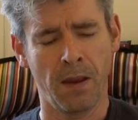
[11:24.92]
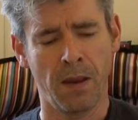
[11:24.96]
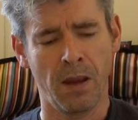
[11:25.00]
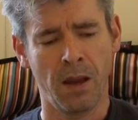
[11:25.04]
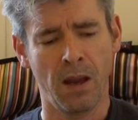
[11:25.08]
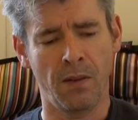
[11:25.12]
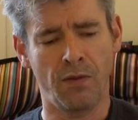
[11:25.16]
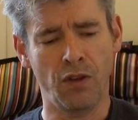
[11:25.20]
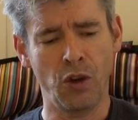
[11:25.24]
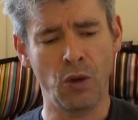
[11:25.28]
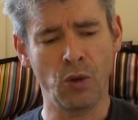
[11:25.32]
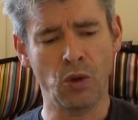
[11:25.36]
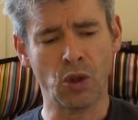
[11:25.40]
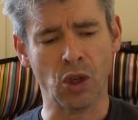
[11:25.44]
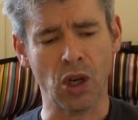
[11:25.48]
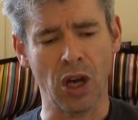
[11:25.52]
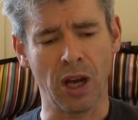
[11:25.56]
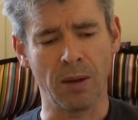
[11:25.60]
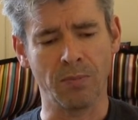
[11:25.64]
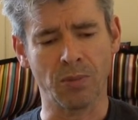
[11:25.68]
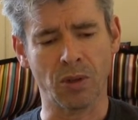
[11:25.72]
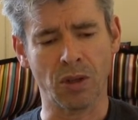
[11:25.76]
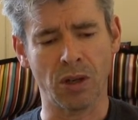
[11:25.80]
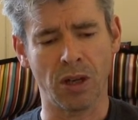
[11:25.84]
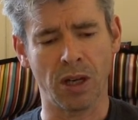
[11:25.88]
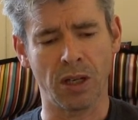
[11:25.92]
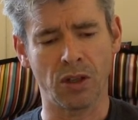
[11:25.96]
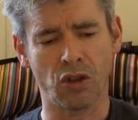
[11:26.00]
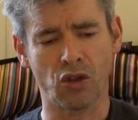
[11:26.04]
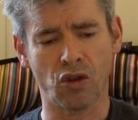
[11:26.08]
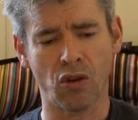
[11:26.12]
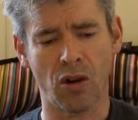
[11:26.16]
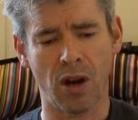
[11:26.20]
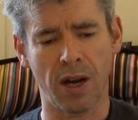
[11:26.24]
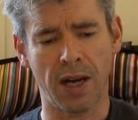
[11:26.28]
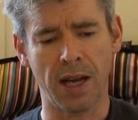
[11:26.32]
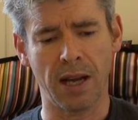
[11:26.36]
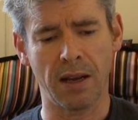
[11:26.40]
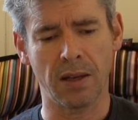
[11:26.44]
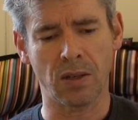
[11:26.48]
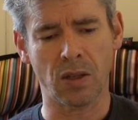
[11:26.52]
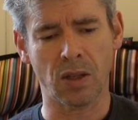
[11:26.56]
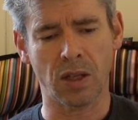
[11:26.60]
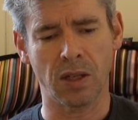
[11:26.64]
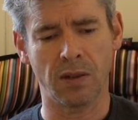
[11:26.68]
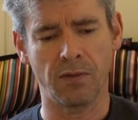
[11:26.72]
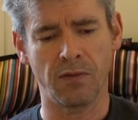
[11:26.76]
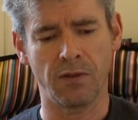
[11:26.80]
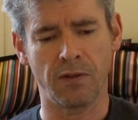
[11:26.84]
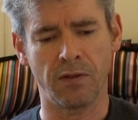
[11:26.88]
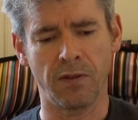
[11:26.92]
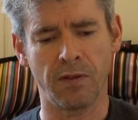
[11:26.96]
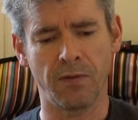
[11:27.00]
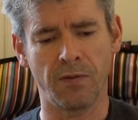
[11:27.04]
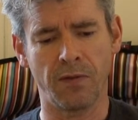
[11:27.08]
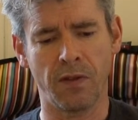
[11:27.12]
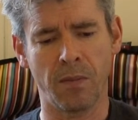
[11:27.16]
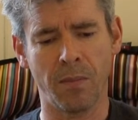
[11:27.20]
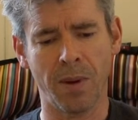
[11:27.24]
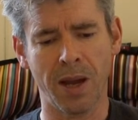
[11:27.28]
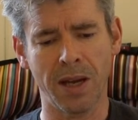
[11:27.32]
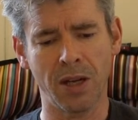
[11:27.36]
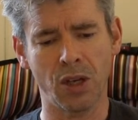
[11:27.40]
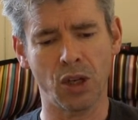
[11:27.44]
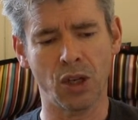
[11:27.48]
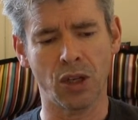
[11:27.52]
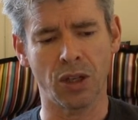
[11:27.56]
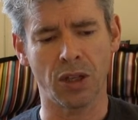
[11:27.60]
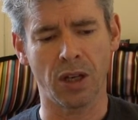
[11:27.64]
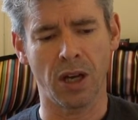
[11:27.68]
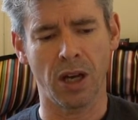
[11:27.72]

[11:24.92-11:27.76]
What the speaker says: A few times I tried asking for information.